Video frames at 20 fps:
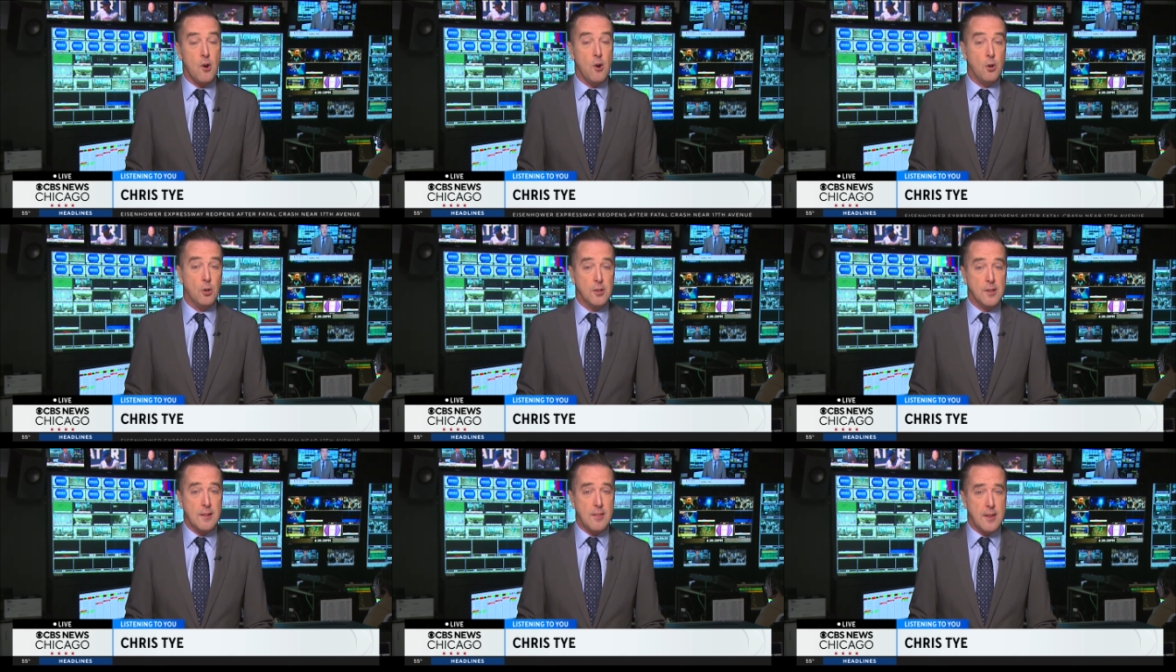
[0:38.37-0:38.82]

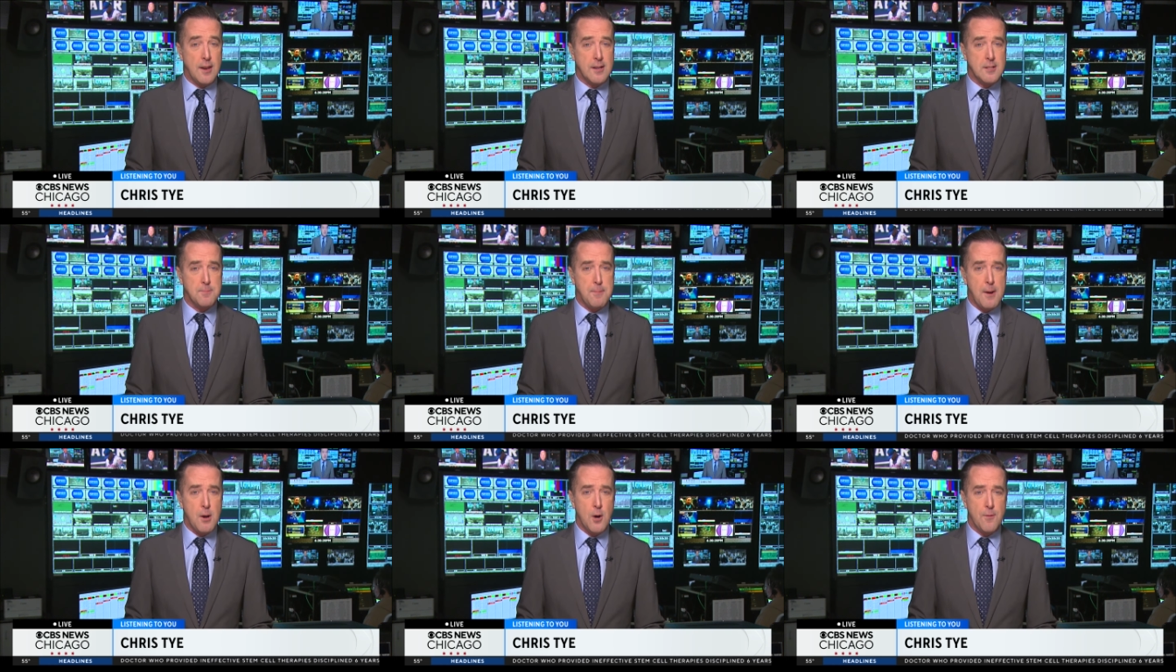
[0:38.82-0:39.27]
only that
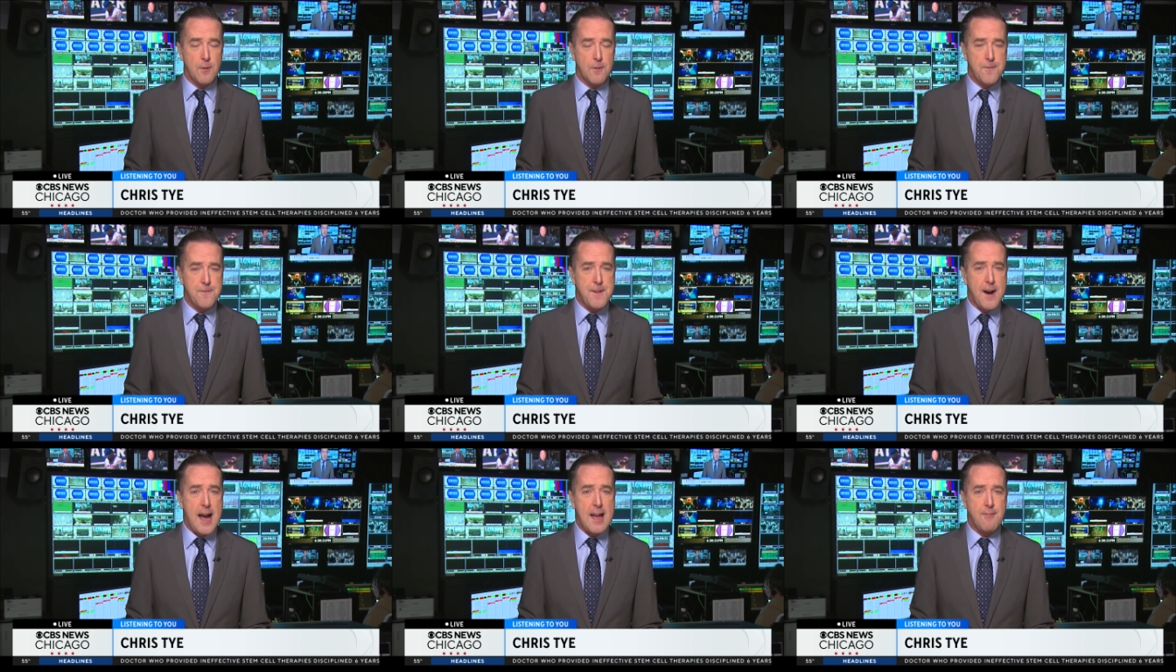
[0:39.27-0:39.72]
it's been over
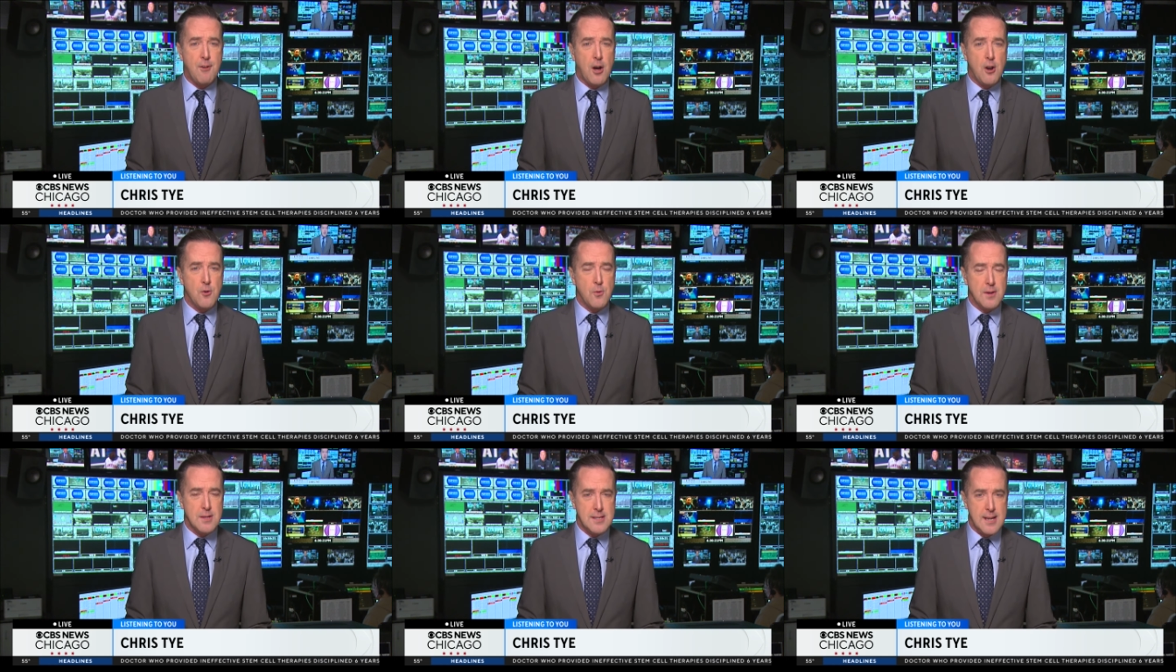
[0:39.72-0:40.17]

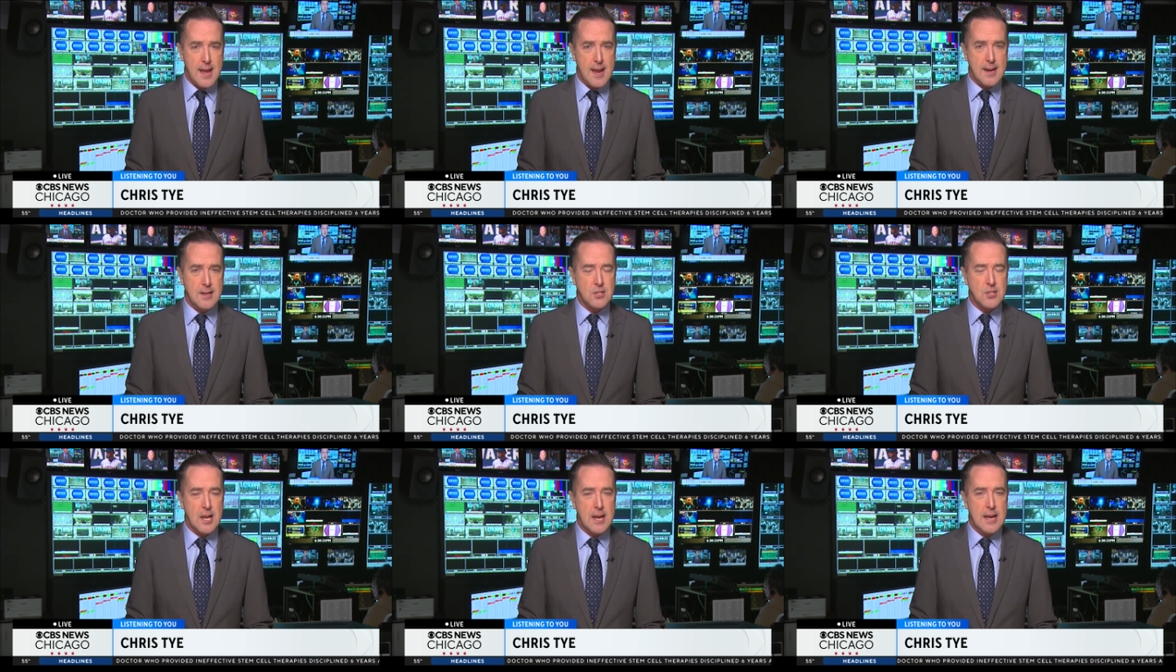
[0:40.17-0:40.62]
500
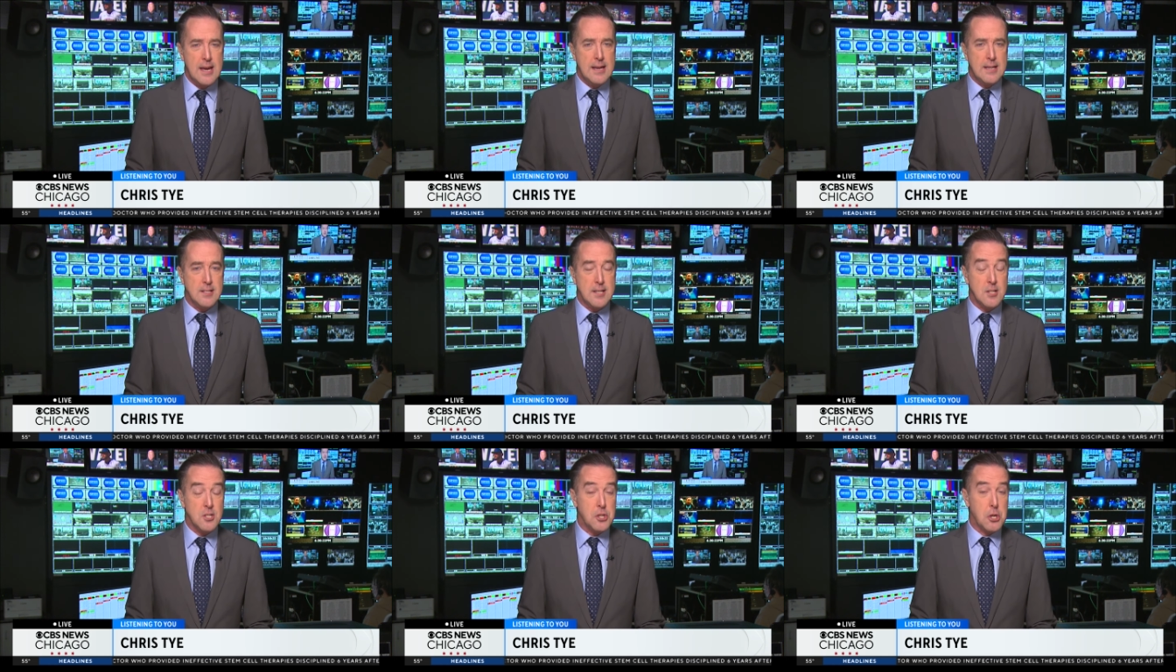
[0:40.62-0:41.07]
days
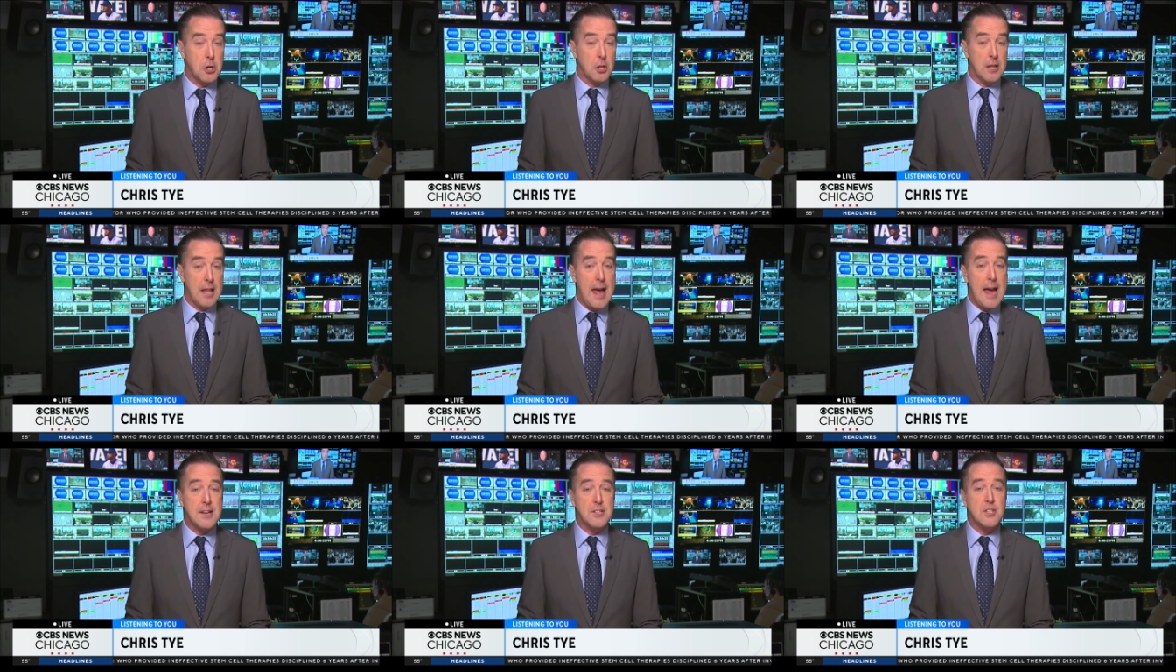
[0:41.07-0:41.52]
since their
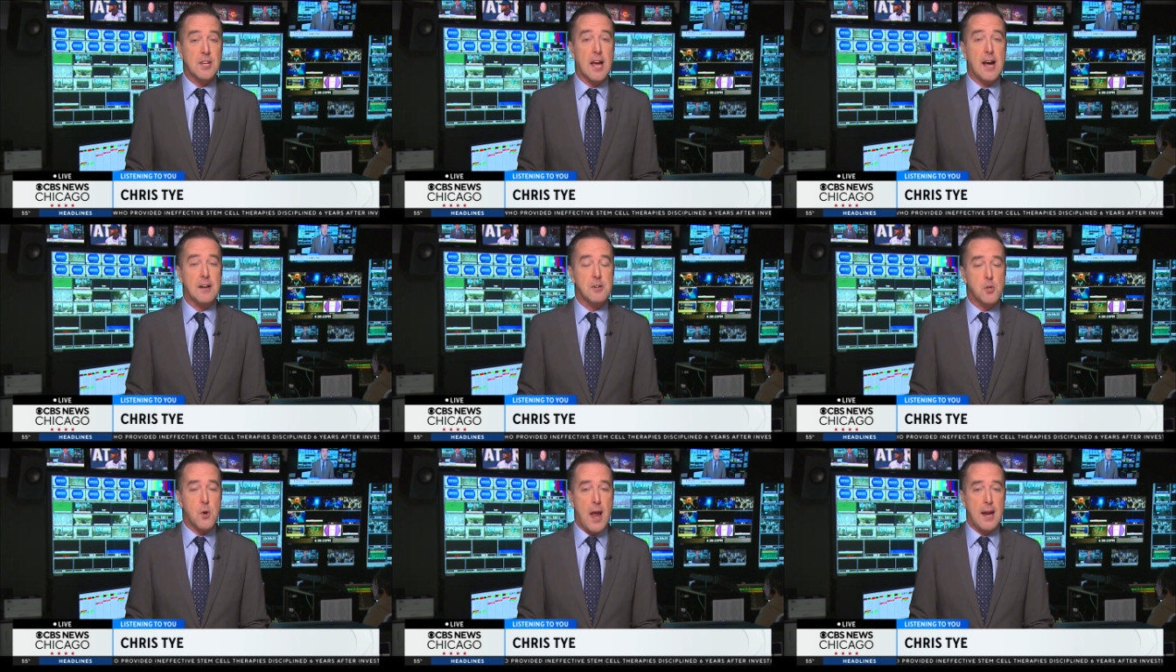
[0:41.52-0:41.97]
last
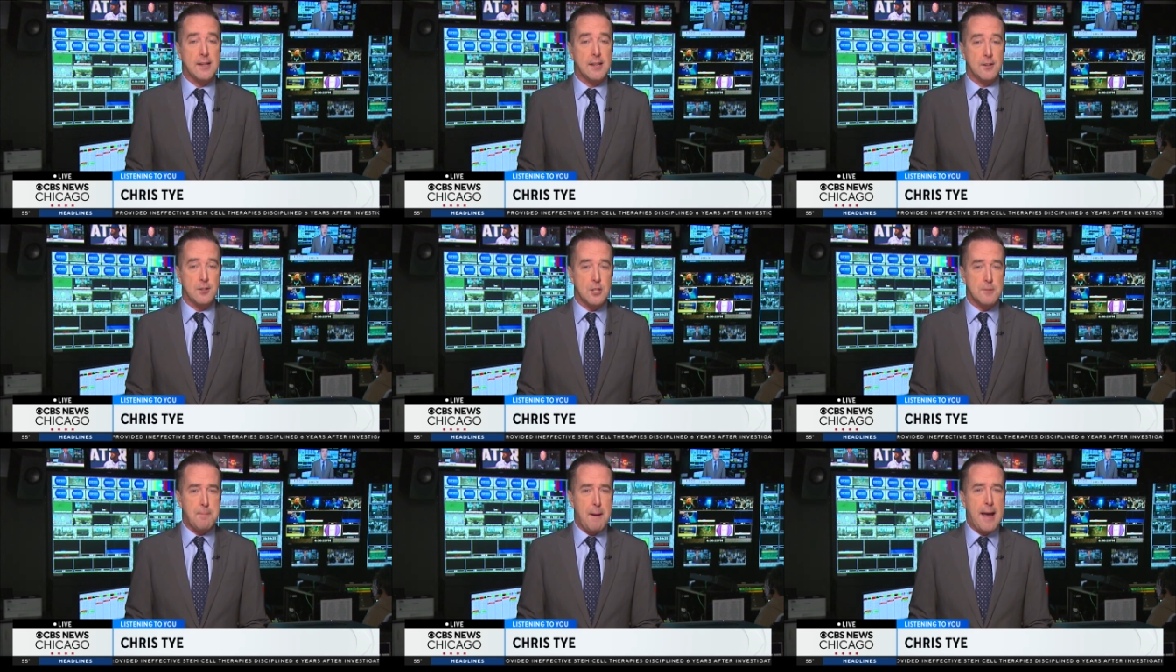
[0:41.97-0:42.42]
contract
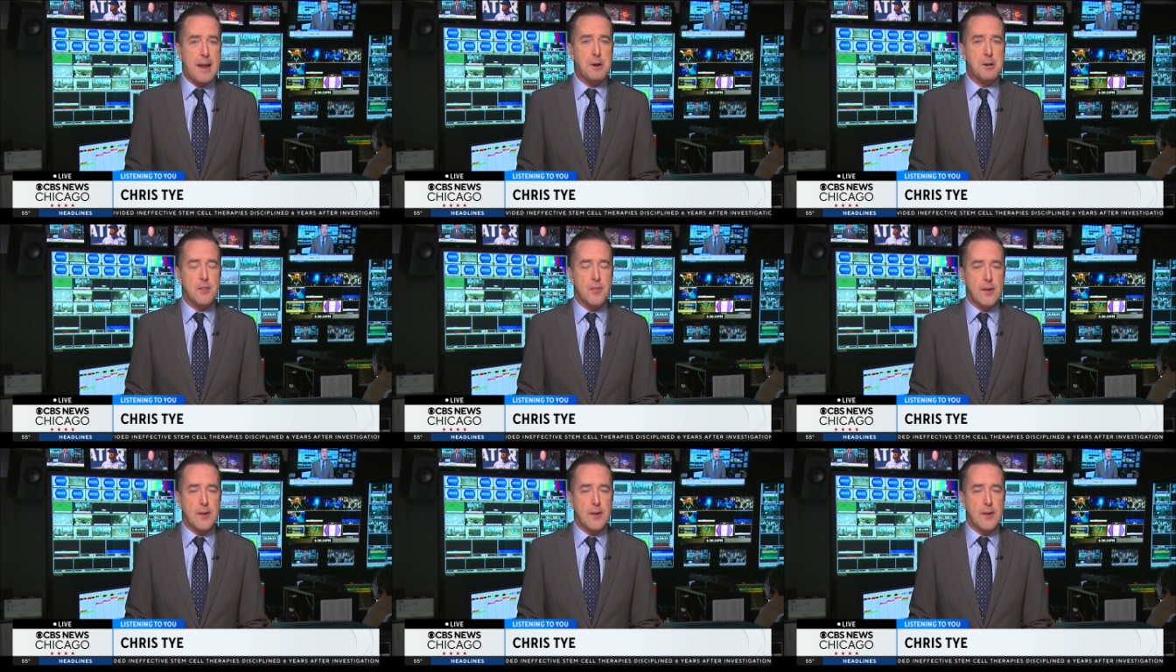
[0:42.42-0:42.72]
expired,